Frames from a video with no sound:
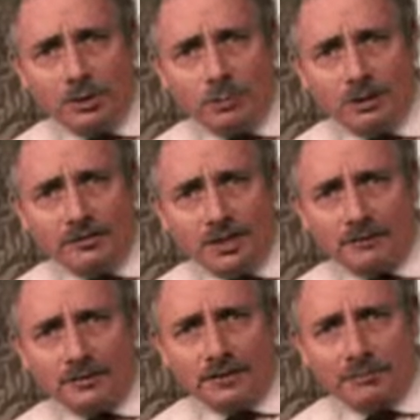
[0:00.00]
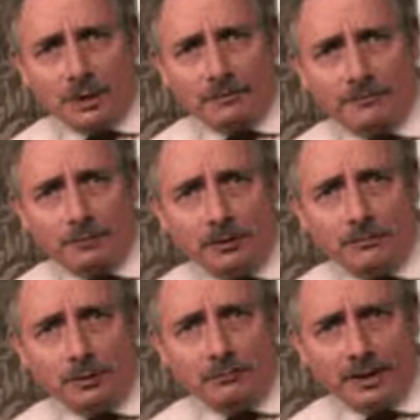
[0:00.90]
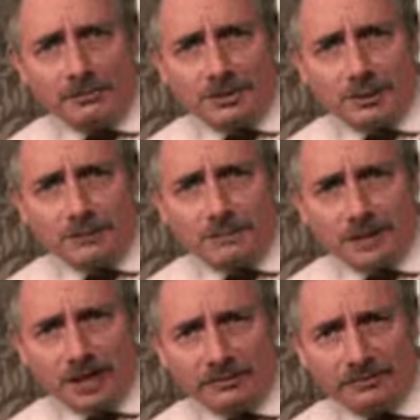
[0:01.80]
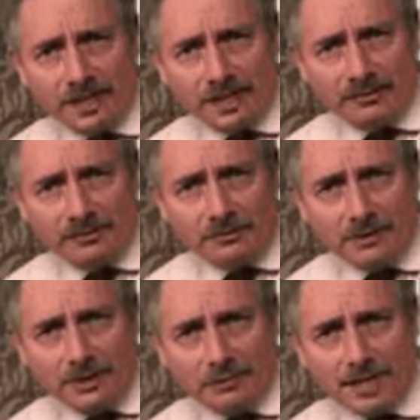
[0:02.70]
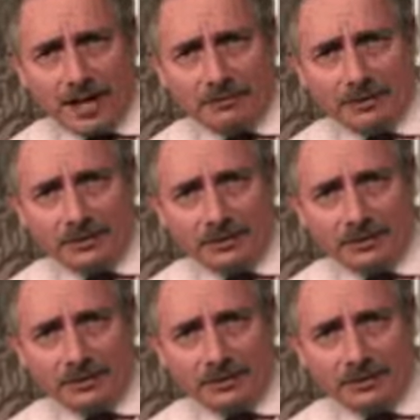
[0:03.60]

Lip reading: we discovered this one full of all the residue of the last days of the New Tavern.